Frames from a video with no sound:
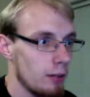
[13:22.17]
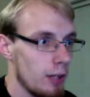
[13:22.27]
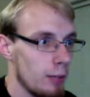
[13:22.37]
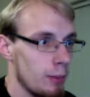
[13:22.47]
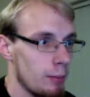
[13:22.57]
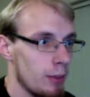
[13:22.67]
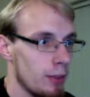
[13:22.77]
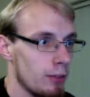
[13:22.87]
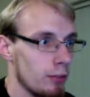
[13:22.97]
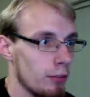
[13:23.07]
how many
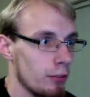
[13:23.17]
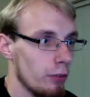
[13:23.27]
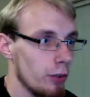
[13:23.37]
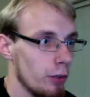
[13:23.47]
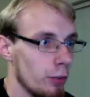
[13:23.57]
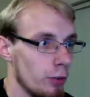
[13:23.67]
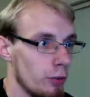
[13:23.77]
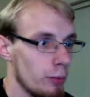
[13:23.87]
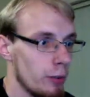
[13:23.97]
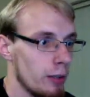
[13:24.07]
pixels are really going
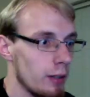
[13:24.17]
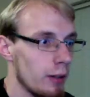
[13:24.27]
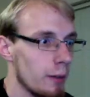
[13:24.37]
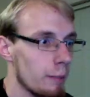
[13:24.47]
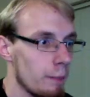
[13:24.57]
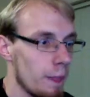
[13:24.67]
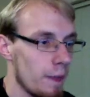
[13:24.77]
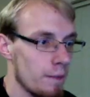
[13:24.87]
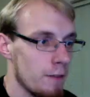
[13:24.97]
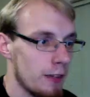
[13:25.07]
to be
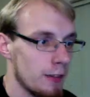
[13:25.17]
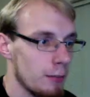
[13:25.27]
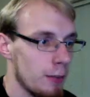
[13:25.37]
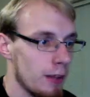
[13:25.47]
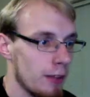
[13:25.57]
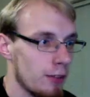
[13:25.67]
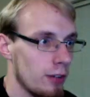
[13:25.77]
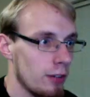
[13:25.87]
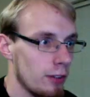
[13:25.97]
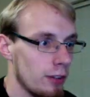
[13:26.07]
affected by that
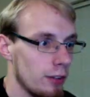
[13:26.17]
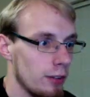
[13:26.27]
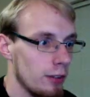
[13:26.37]
stretching.